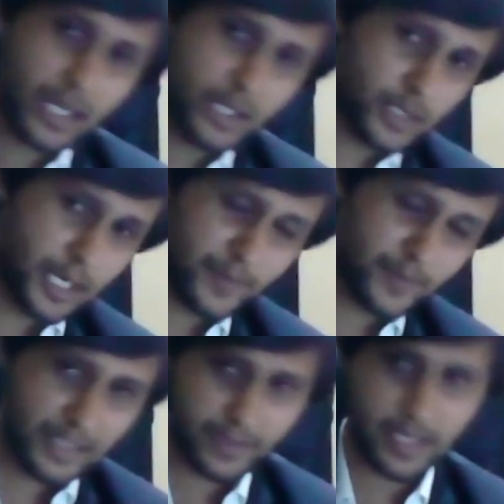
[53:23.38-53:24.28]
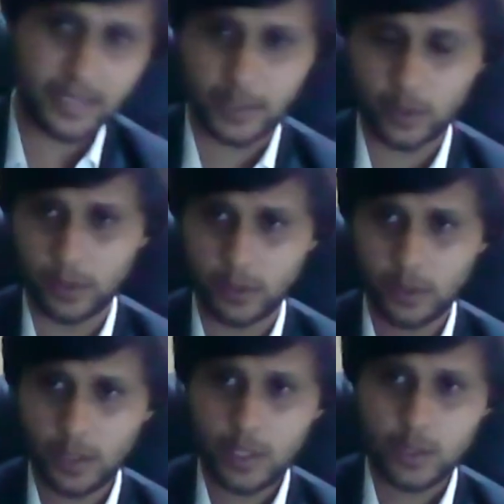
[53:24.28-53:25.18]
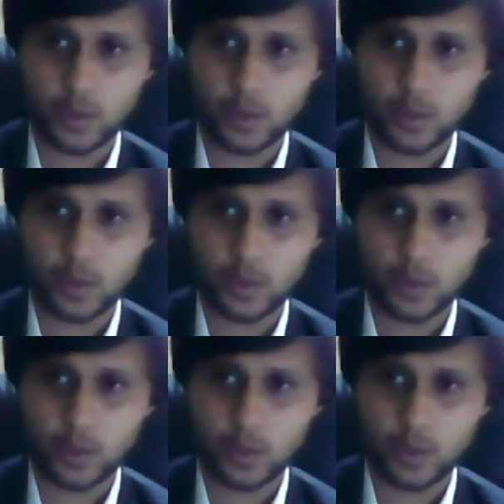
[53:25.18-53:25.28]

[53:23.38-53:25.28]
I used to study for 7 hours, I told you.